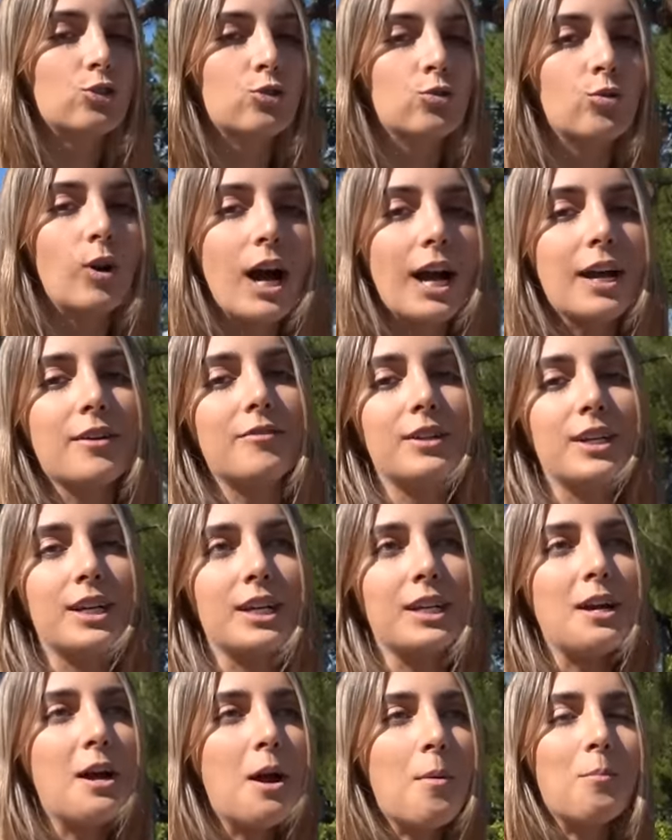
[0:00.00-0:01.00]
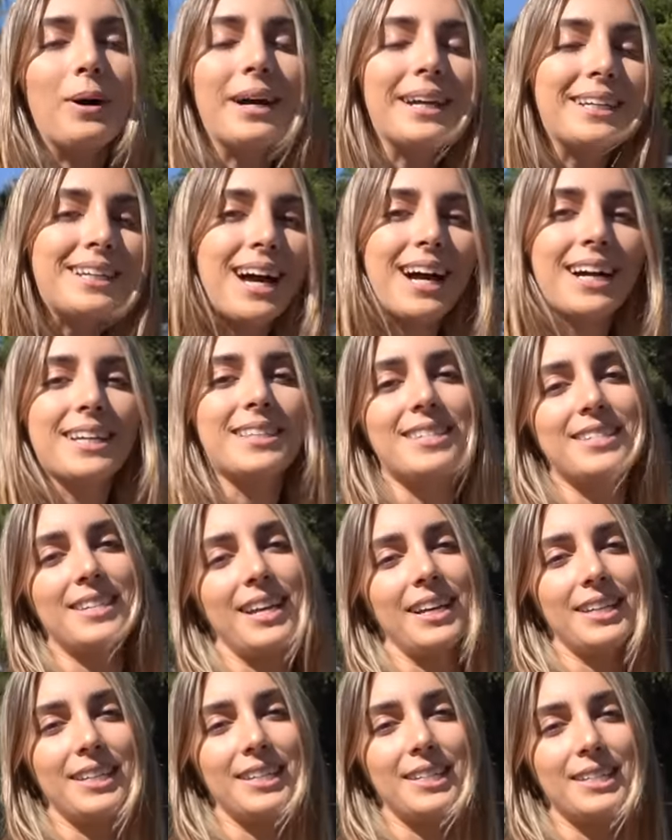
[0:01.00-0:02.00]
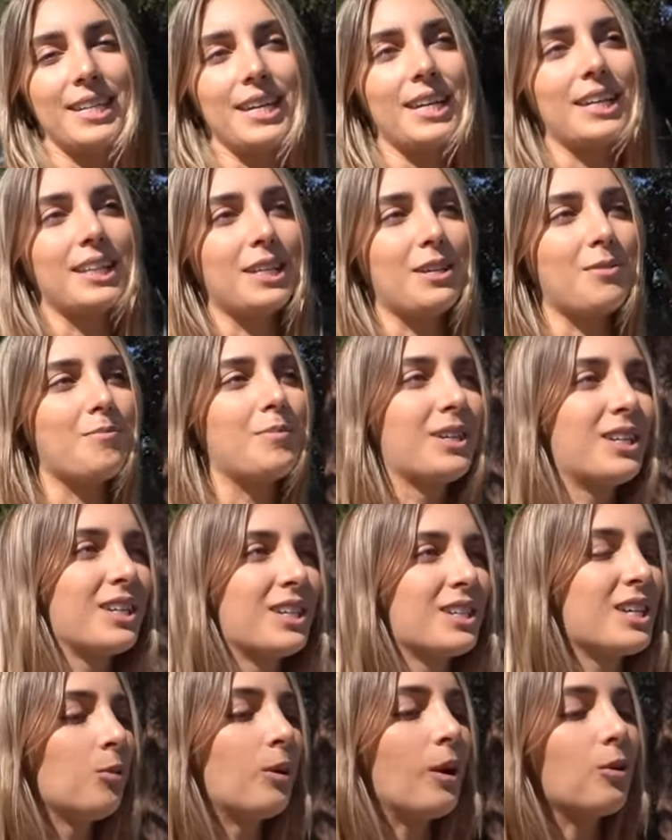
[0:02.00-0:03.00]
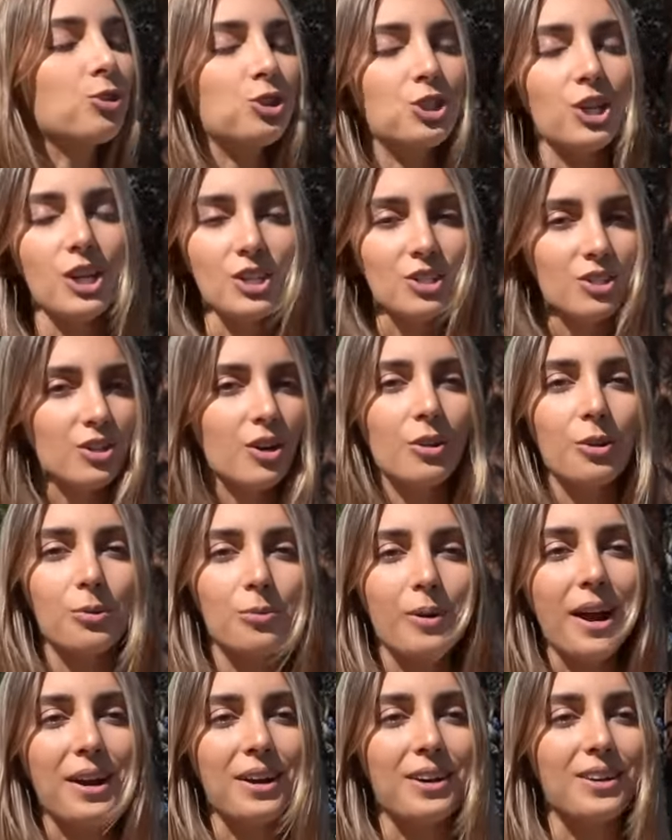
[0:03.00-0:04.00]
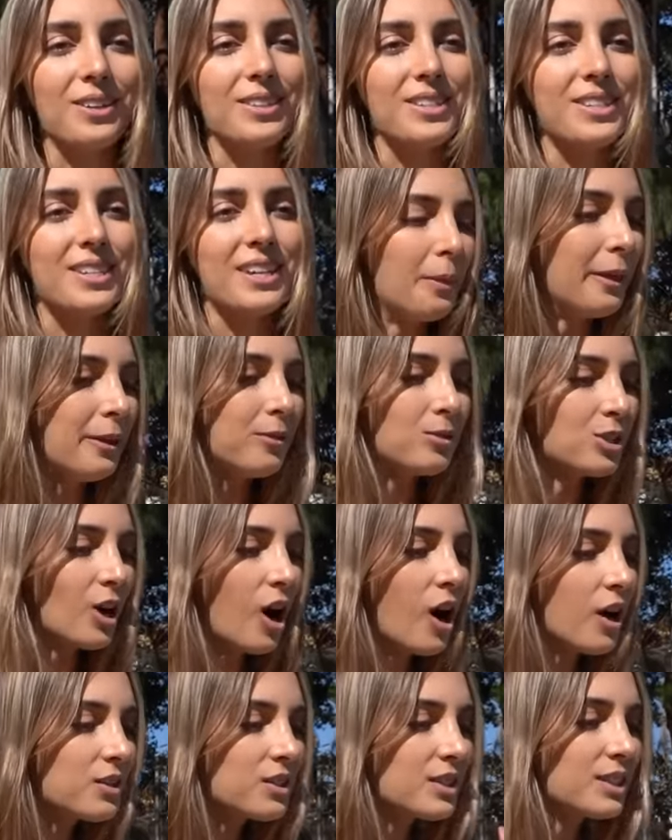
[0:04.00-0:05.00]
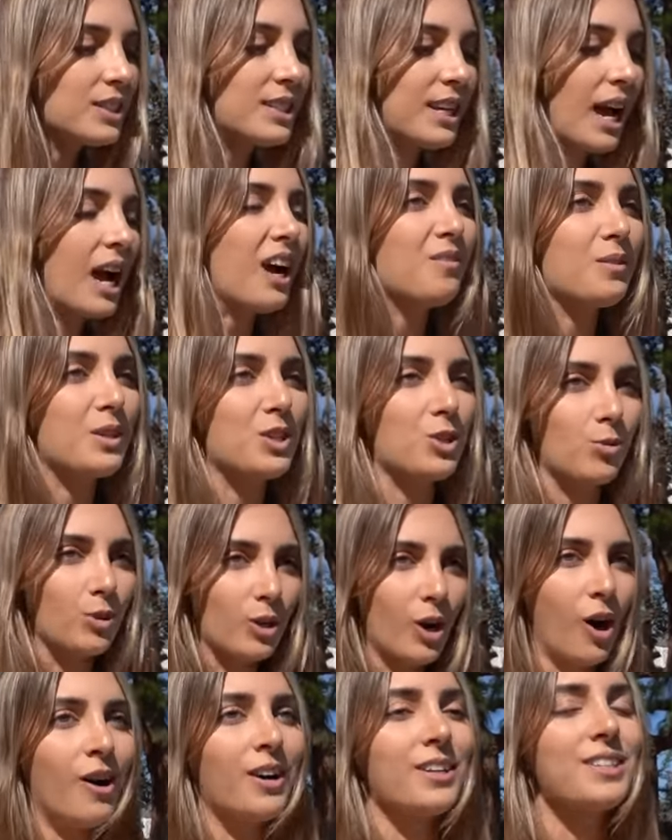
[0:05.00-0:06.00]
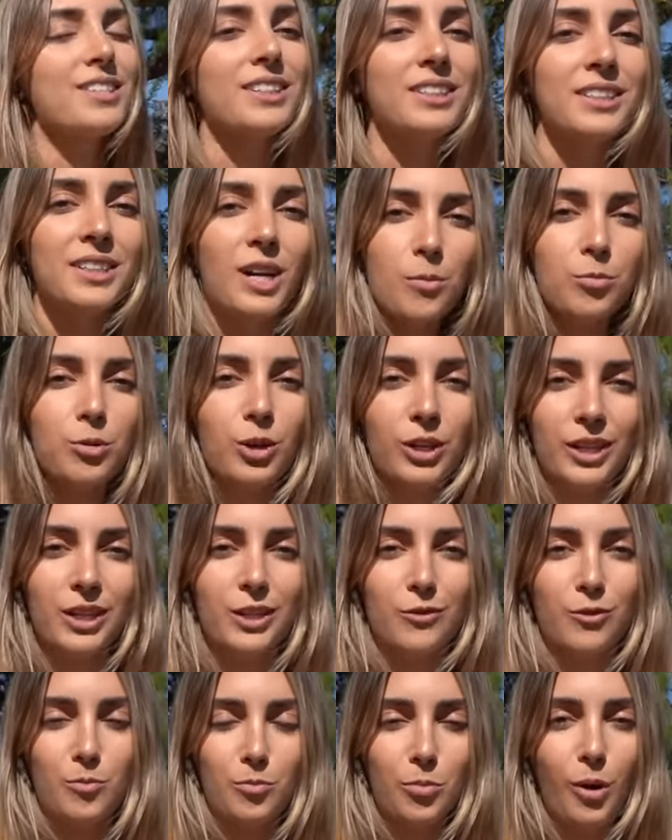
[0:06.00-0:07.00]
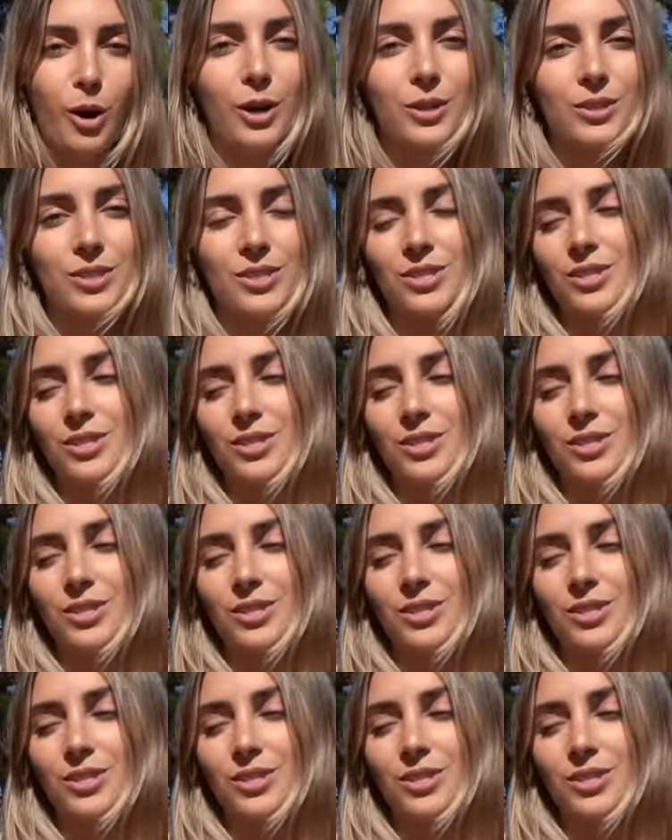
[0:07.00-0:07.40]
driving my 9-second daily because when I was chasing all the records, it was constantly down because we were constantly upgrading different parts.